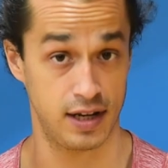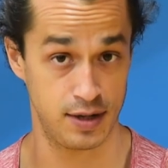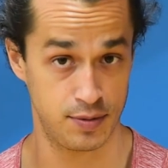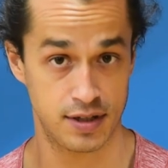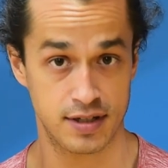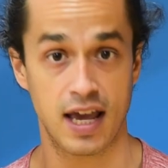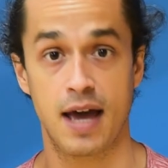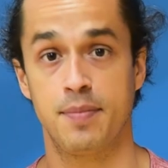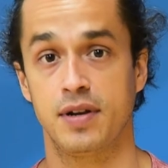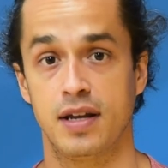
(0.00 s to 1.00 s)
Lead with the
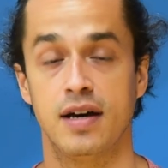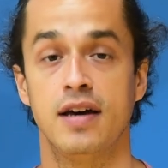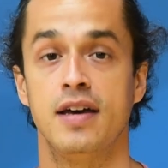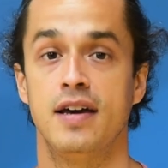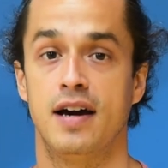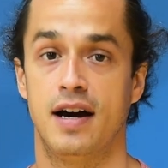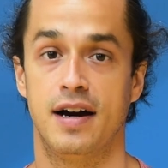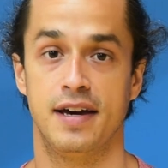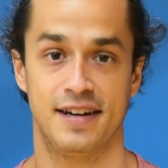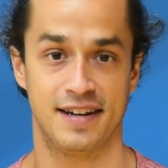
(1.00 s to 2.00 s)
scapula,
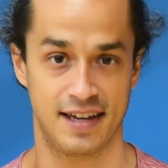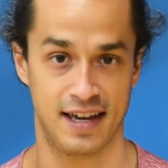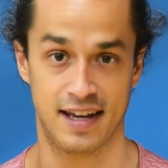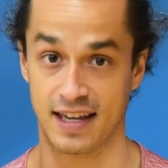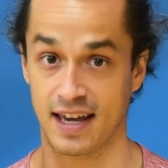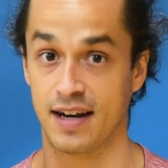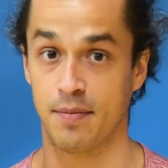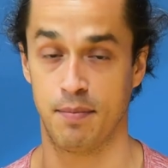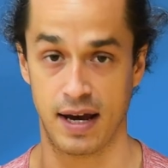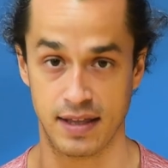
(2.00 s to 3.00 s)
uh, and, and
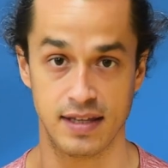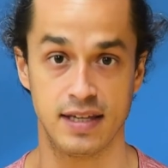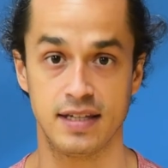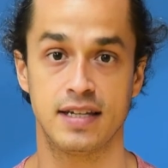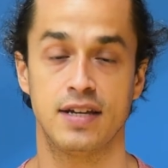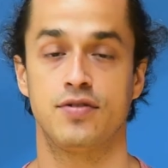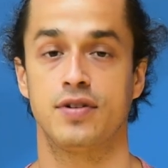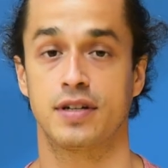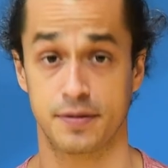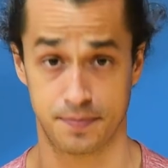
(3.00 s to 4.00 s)
again, the
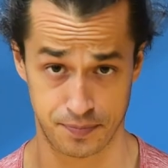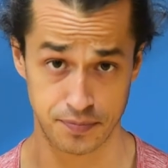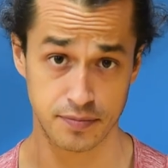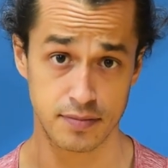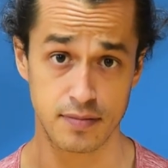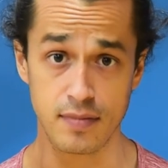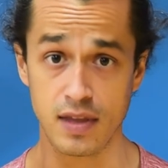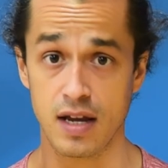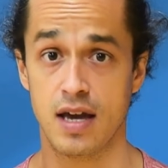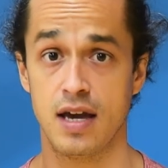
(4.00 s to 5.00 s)
eccentric,
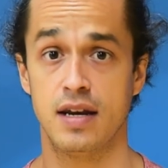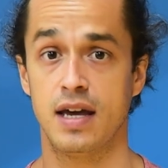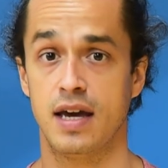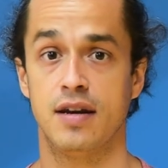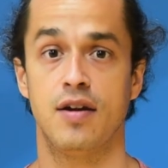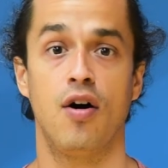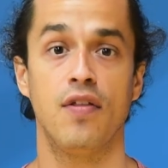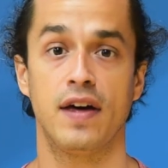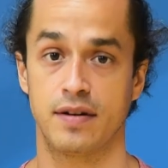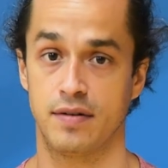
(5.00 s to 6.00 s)
and, and all,
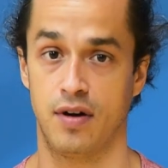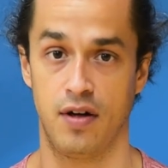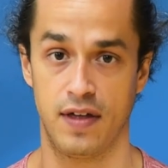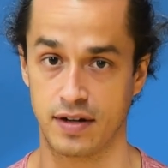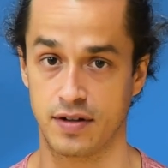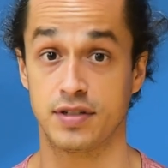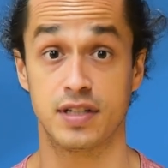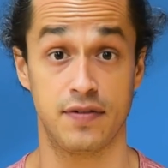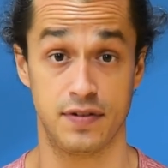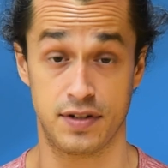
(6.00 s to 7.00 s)
that, all that good
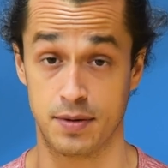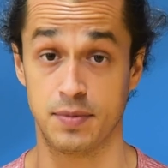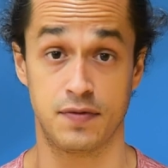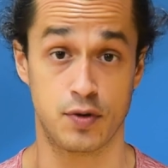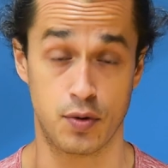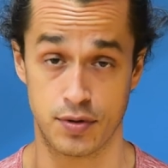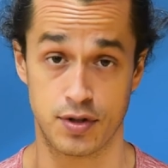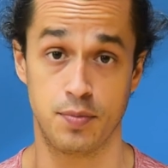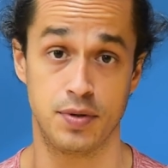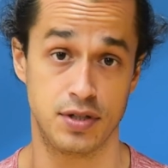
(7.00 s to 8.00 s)
stuff in terms of
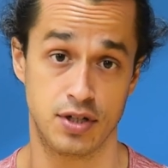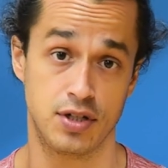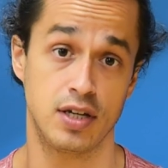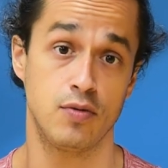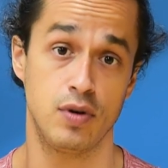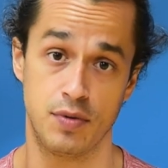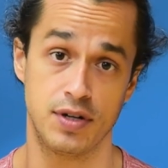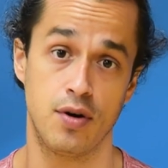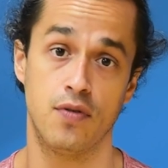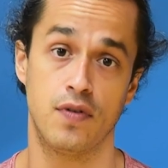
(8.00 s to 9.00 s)
torso positioning we
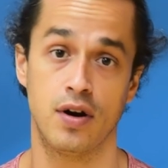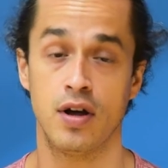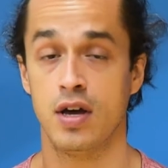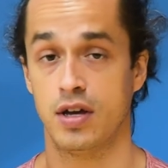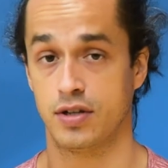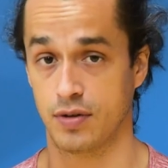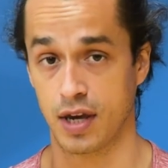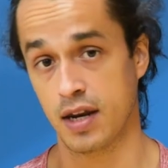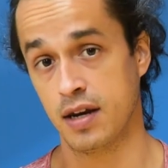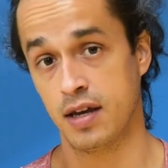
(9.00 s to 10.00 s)
went over. So
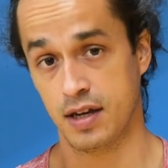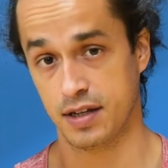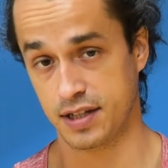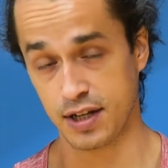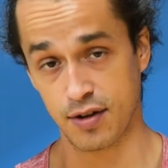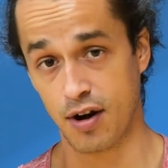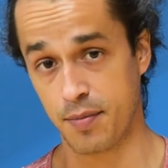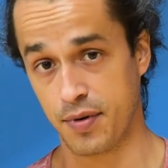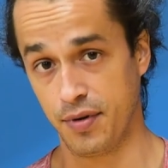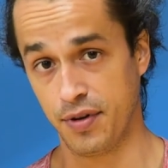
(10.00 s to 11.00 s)
again, single arm
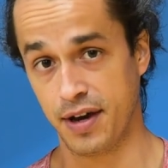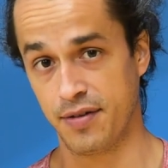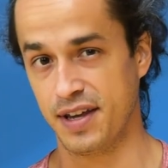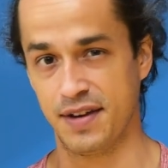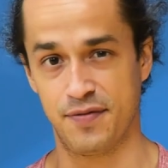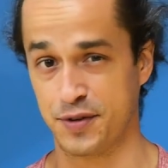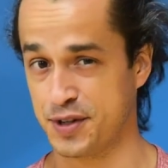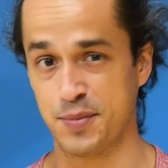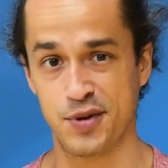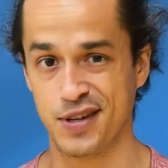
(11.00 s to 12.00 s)
pull down, if for
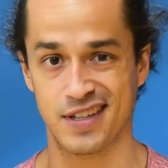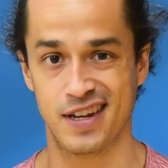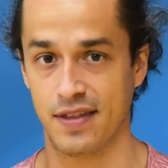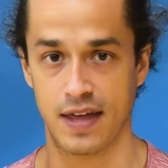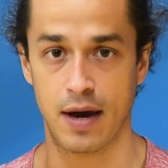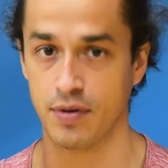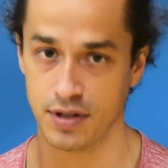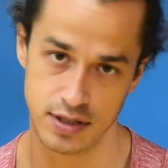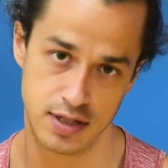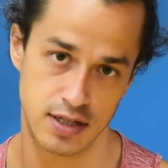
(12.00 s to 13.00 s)
some reason that one
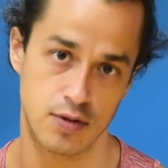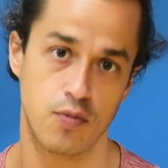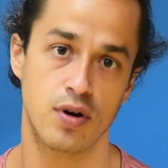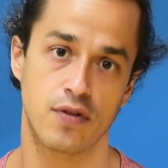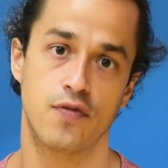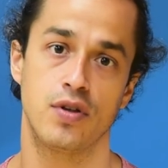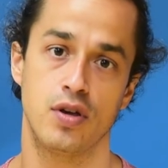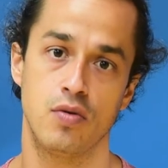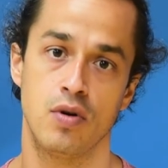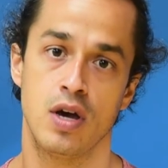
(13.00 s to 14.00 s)
just doesn't work for
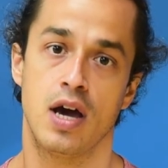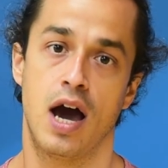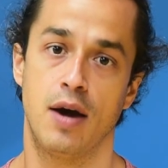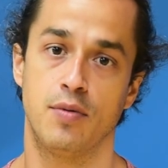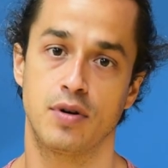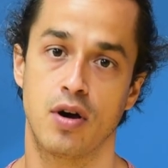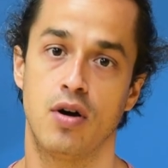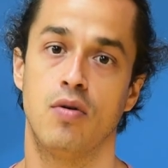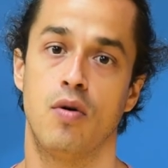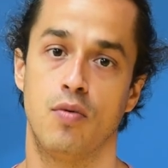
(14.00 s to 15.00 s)
you, I would
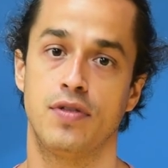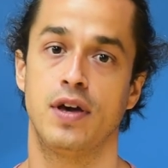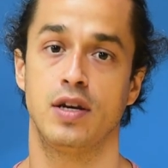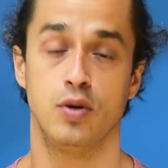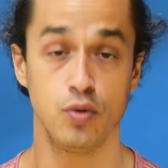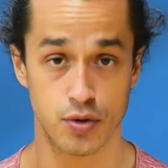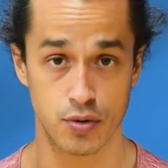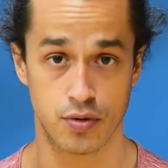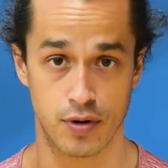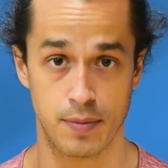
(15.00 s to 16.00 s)
go with a
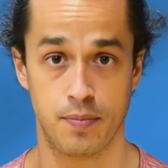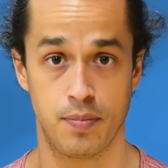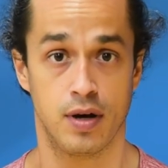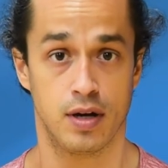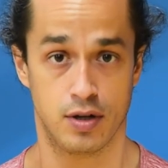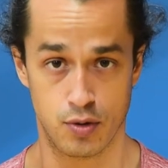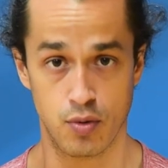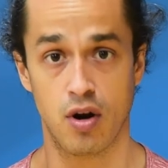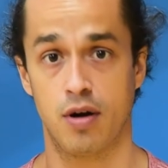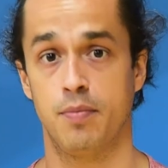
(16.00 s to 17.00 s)
neutral grip
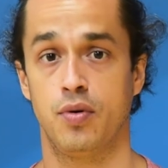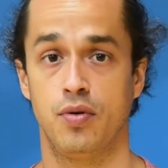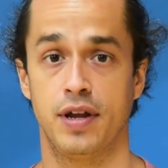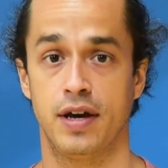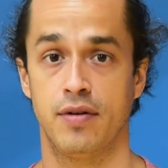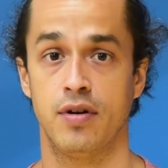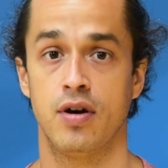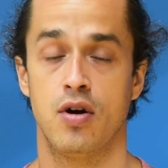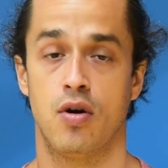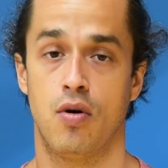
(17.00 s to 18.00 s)
dual arm pull down,
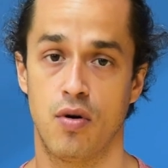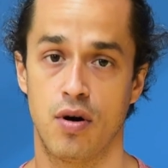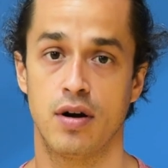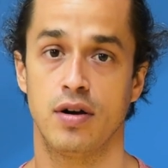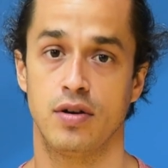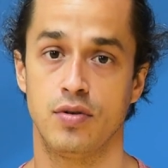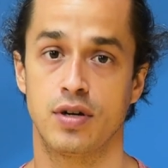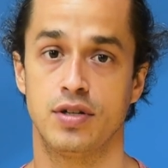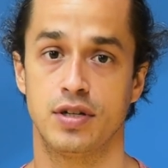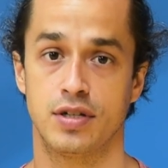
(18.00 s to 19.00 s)
or you
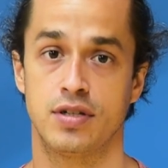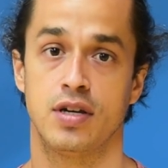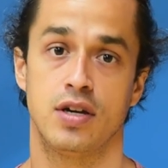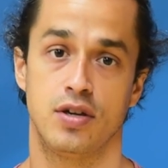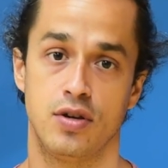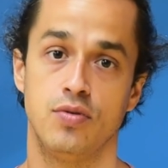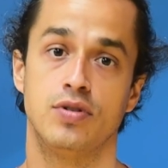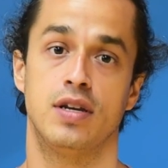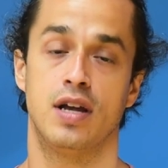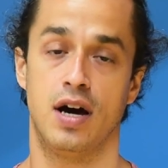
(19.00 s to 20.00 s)
can just
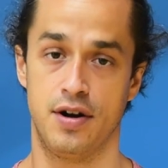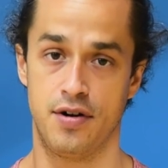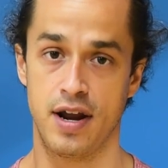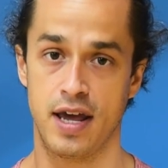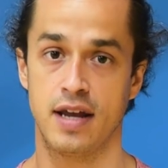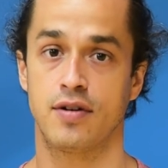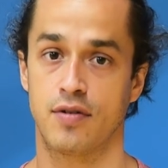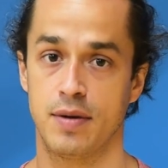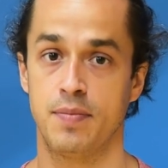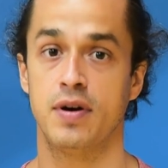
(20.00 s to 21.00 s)
use an underhand
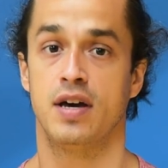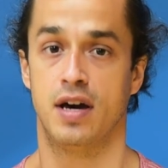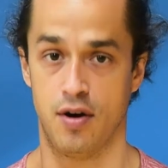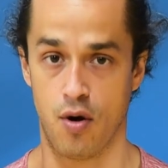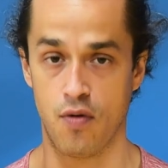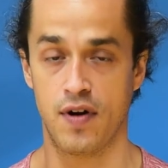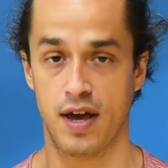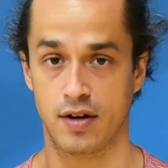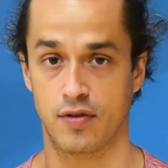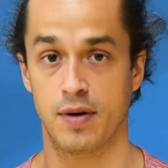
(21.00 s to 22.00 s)
grip, an
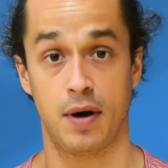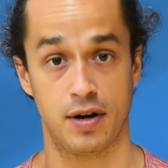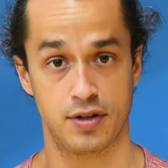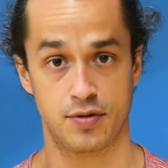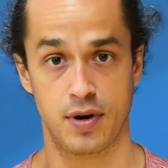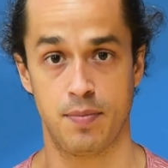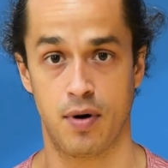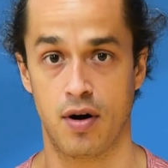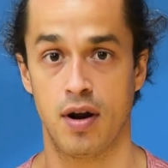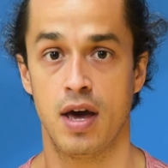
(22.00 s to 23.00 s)
overhand grip on a straight
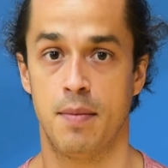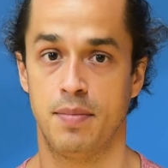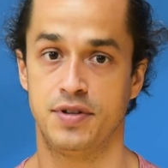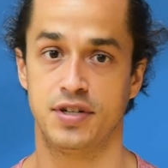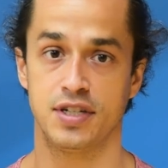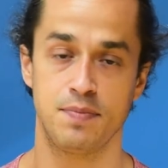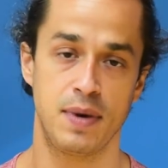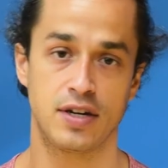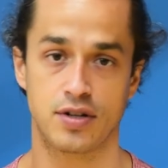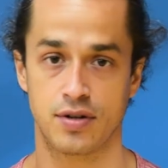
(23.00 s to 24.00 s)
bar, but just
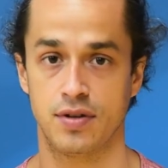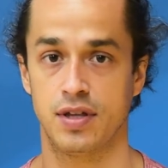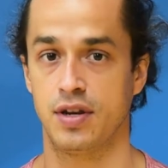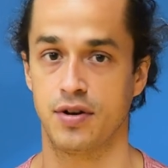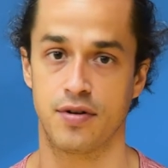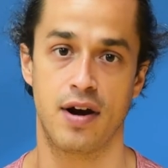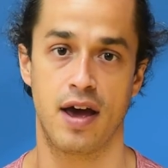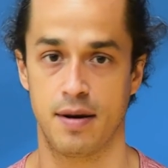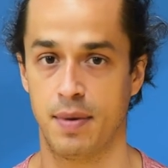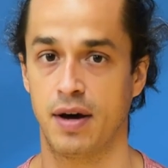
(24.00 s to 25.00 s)
make sure that you're
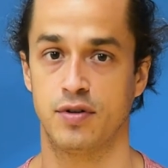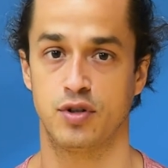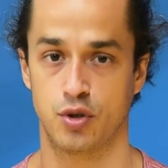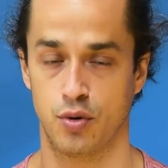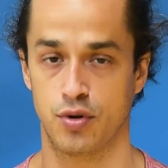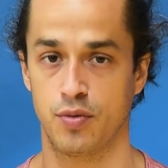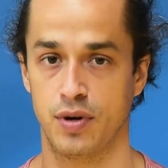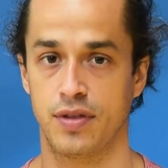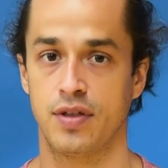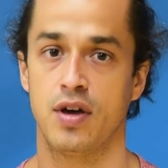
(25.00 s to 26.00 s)
at about shoulder
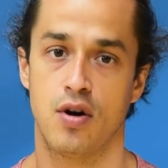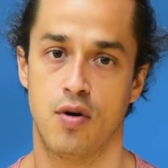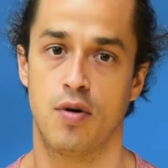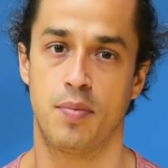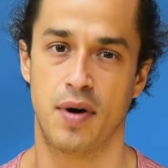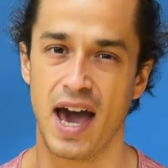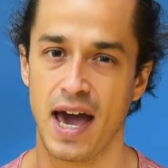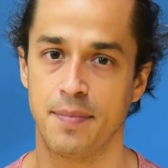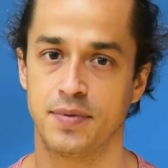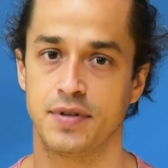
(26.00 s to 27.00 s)
width or
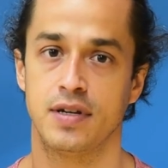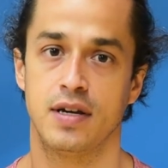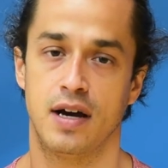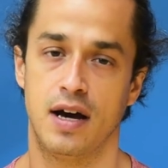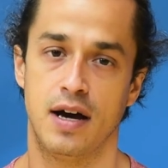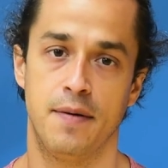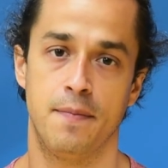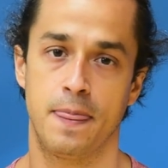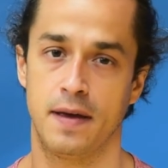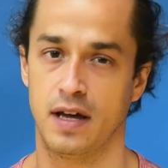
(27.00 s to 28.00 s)
perhaps
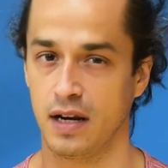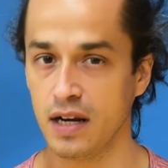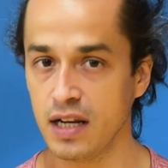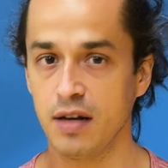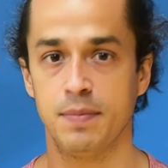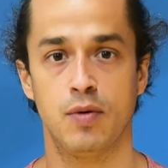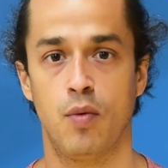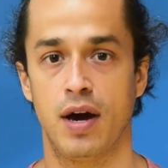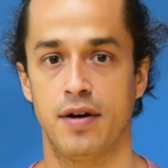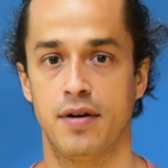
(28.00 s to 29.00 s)
um, a little bit
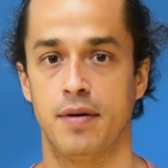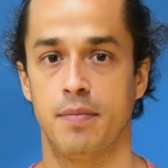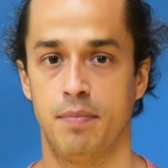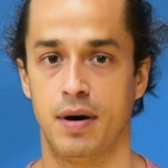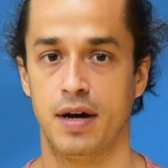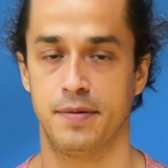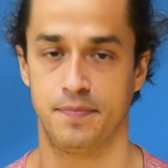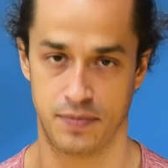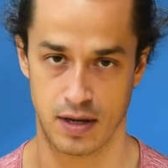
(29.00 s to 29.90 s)
wider, but